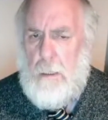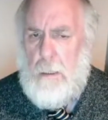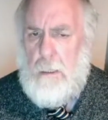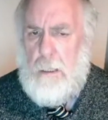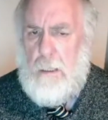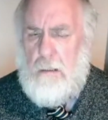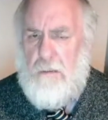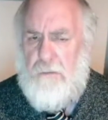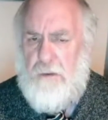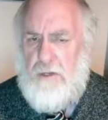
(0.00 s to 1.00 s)
That a
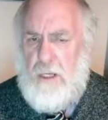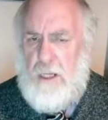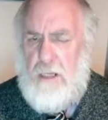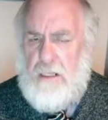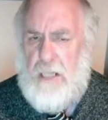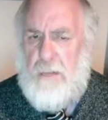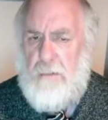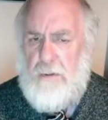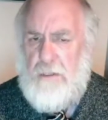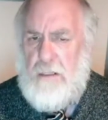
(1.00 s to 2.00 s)
sufficiently
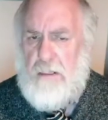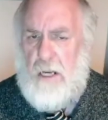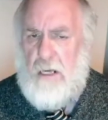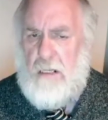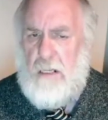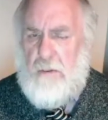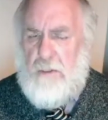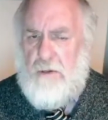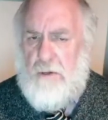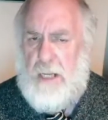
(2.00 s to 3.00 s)
stable society was
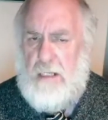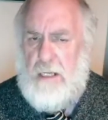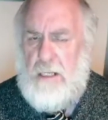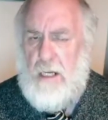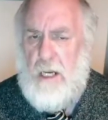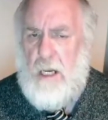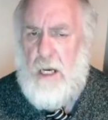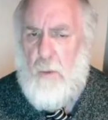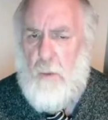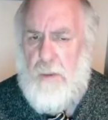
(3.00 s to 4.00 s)
created
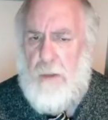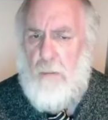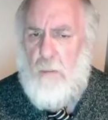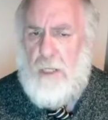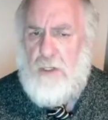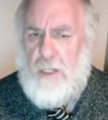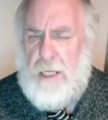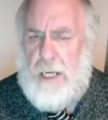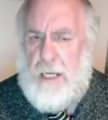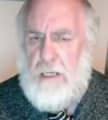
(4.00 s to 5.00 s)
within which the
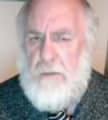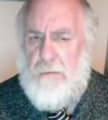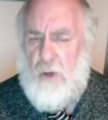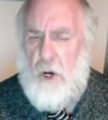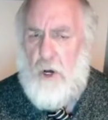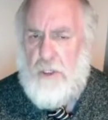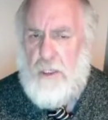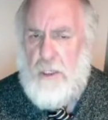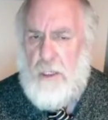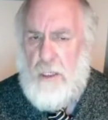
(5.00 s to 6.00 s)
kingdom of God
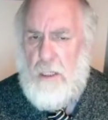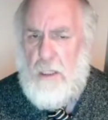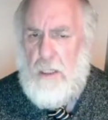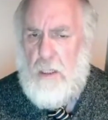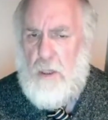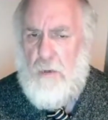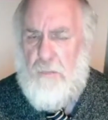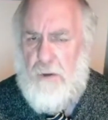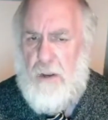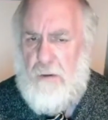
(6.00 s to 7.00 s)
could
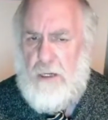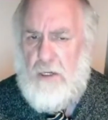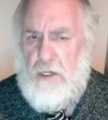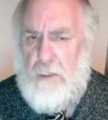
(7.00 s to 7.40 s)
flourish.